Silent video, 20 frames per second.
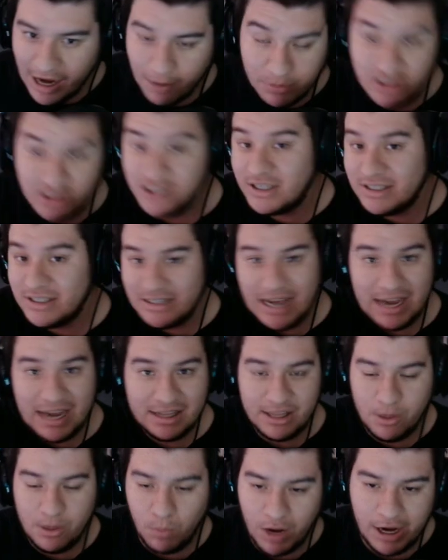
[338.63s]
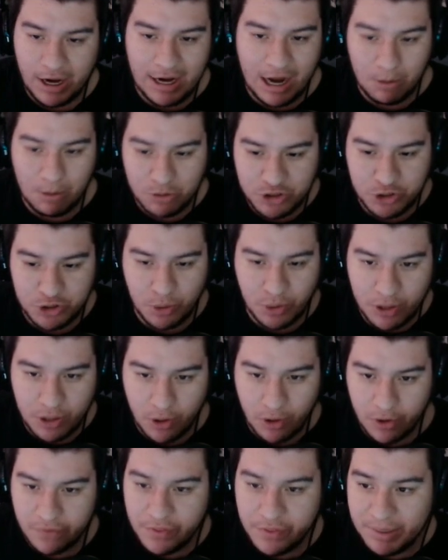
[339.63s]
which is exactly why I was showing
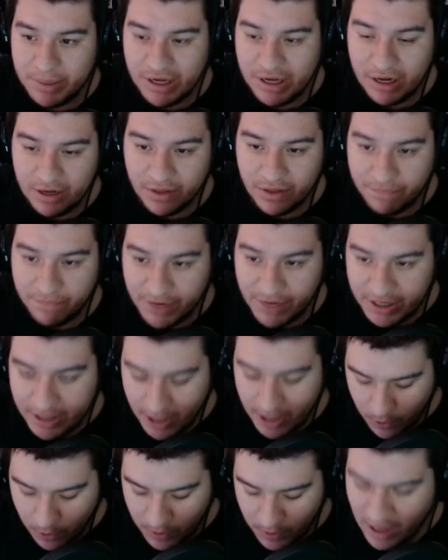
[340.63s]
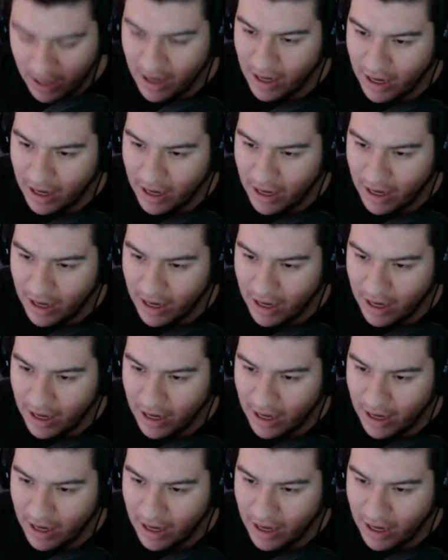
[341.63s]
her in the beginning of the video.